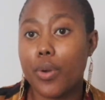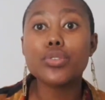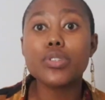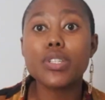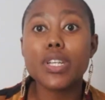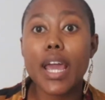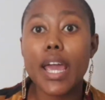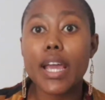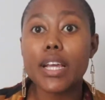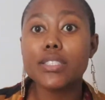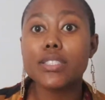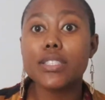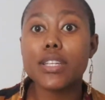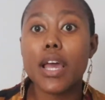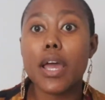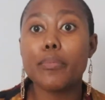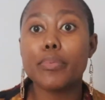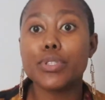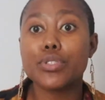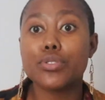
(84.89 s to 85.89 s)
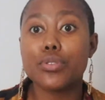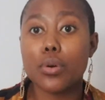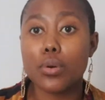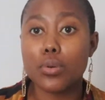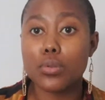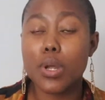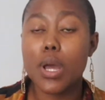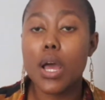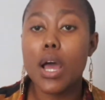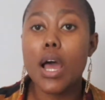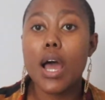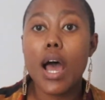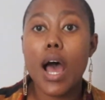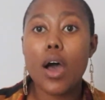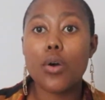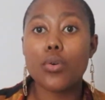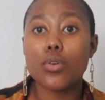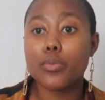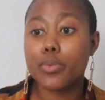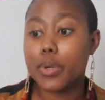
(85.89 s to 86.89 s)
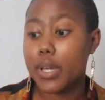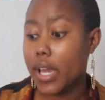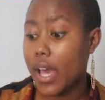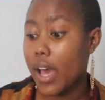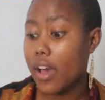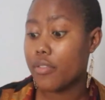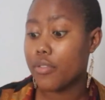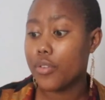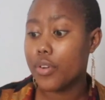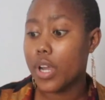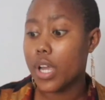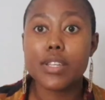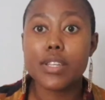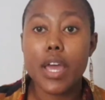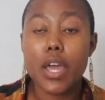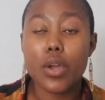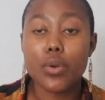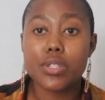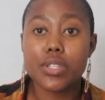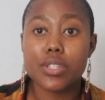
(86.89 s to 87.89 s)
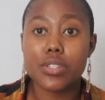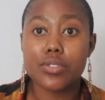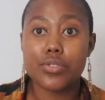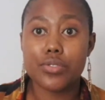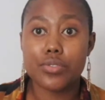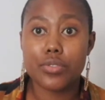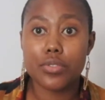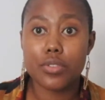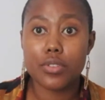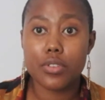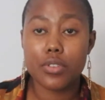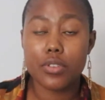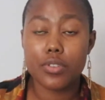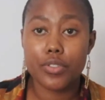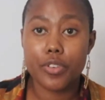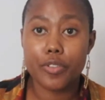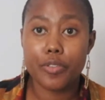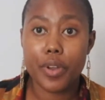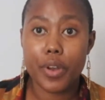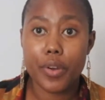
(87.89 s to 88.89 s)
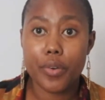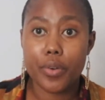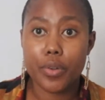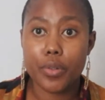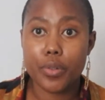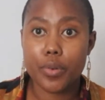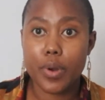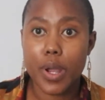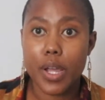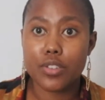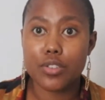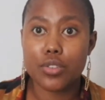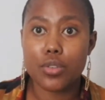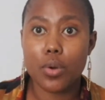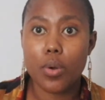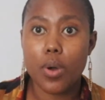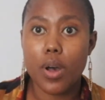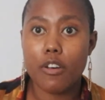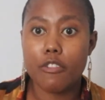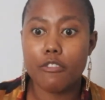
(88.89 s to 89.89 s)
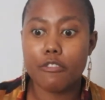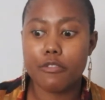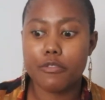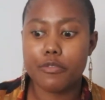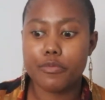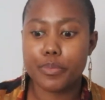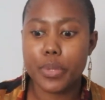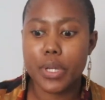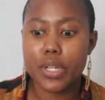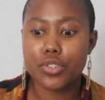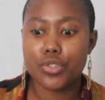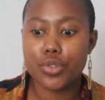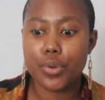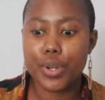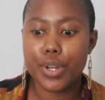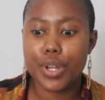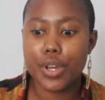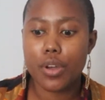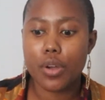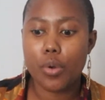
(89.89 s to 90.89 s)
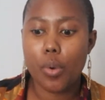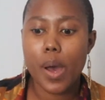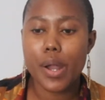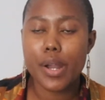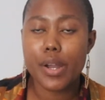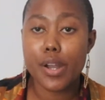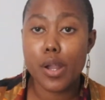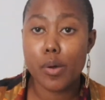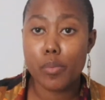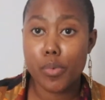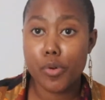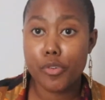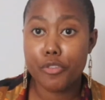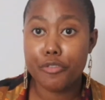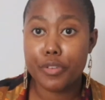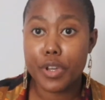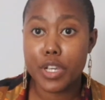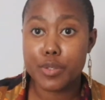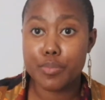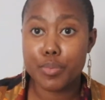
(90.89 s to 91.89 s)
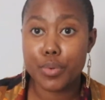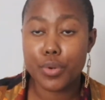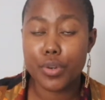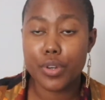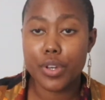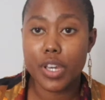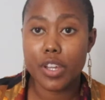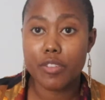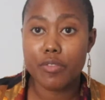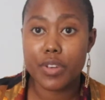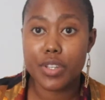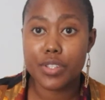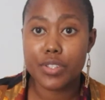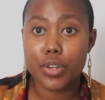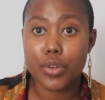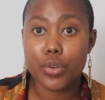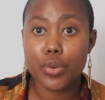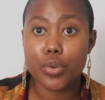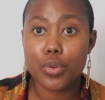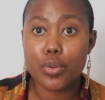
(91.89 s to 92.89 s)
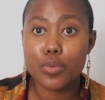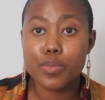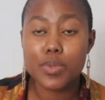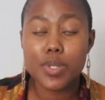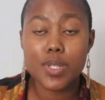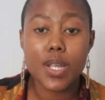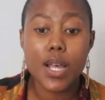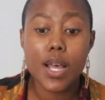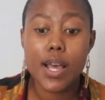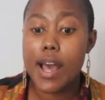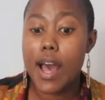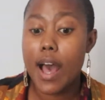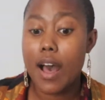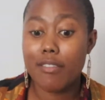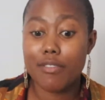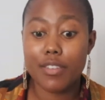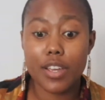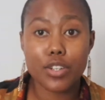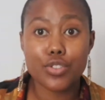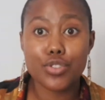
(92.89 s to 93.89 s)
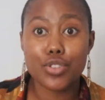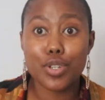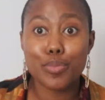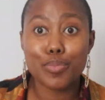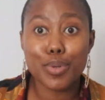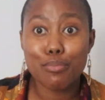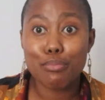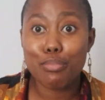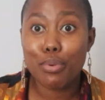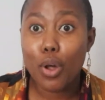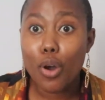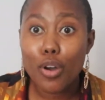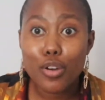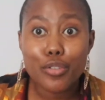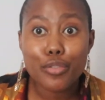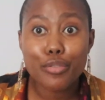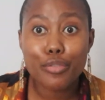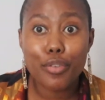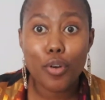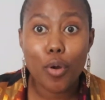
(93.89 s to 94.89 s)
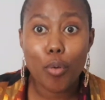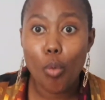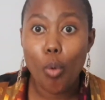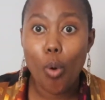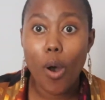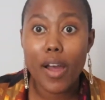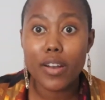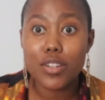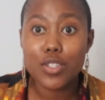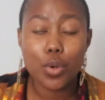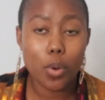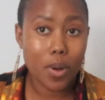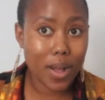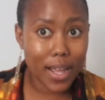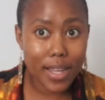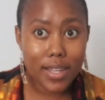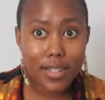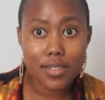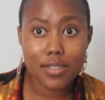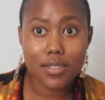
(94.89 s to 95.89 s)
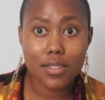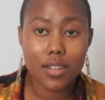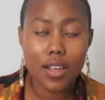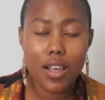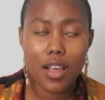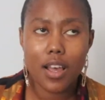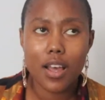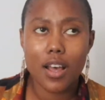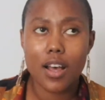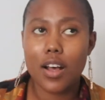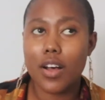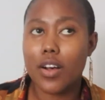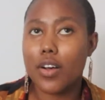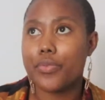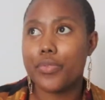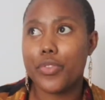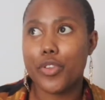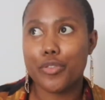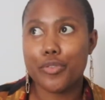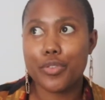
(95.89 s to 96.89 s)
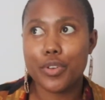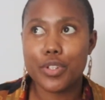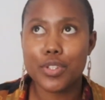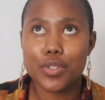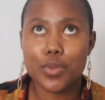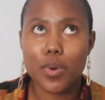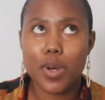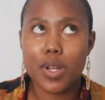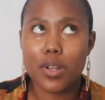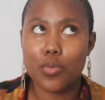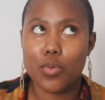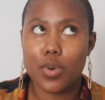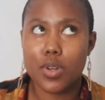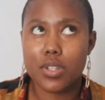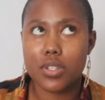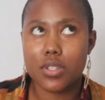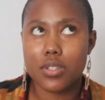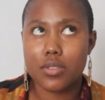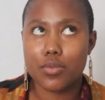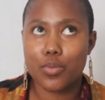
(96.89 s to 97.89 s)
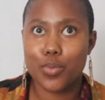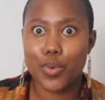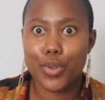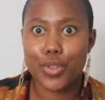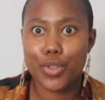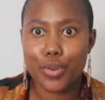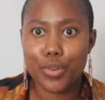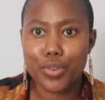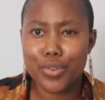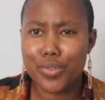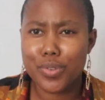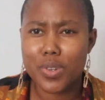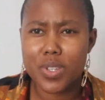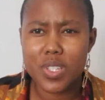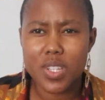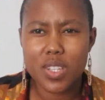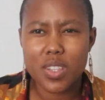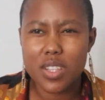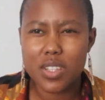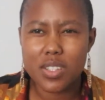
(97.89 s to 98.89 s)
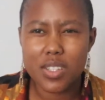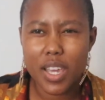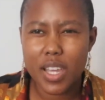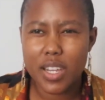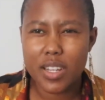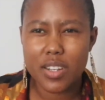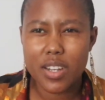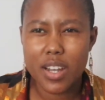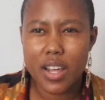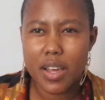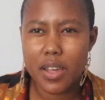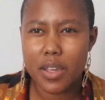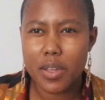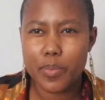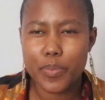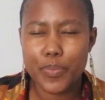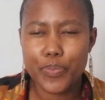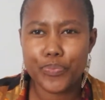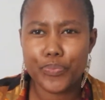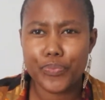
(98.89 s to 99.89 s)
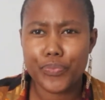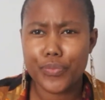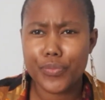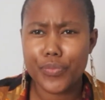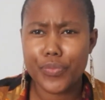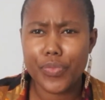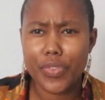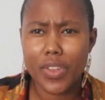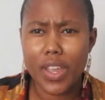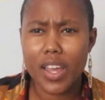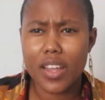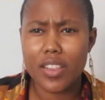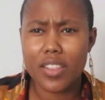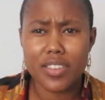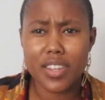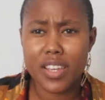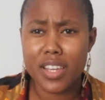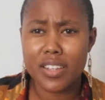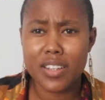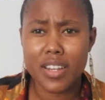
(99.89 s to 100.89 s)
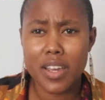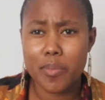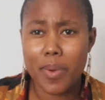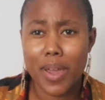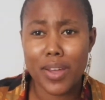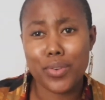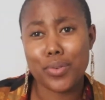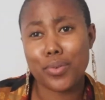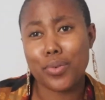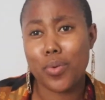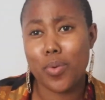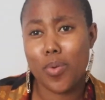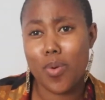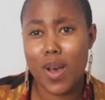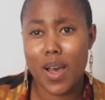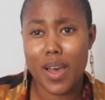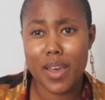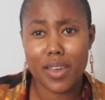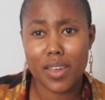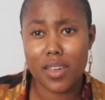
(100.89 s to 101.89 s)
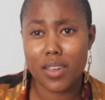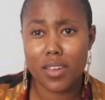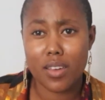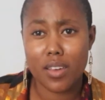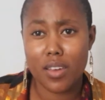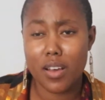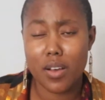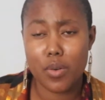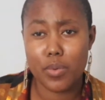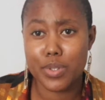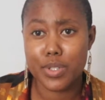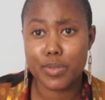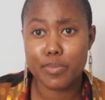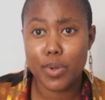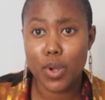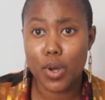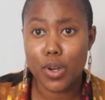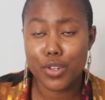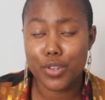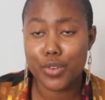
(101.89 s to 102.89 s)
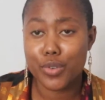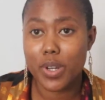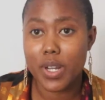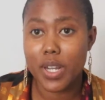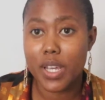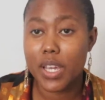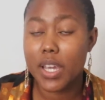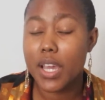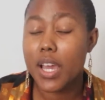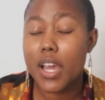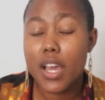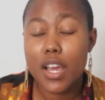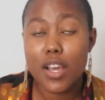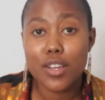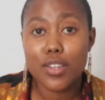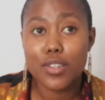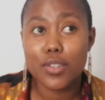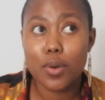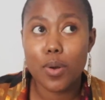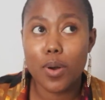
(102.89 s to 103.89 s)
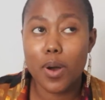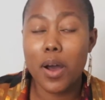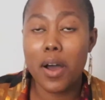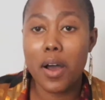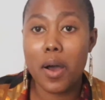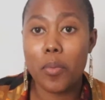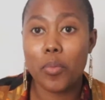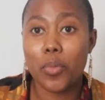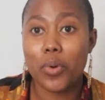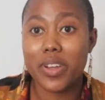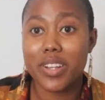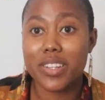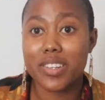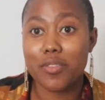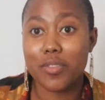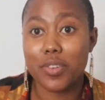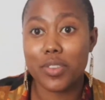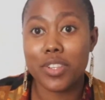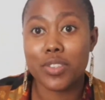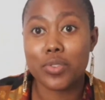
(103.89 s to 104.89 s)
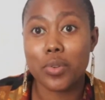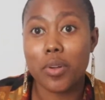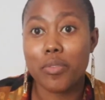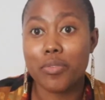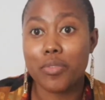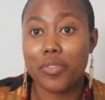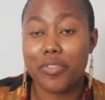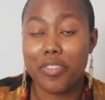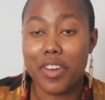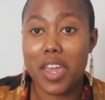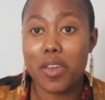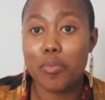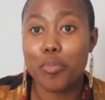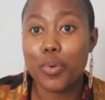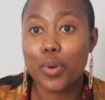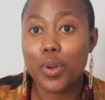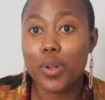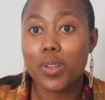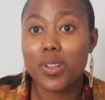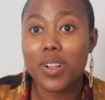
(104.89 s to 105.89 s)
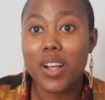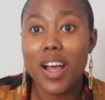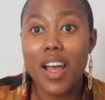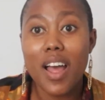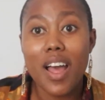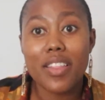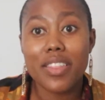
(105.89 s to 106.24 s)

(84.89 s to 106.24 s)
Today's episode, I will be covering the Equities referral, right? So I've been joining quite a number of Facebook investor groups. I've actually been blocked from one twice. The first one was with good reason. The second time I don't know why I was blocked, really. So I'm waiting for the 12th of April.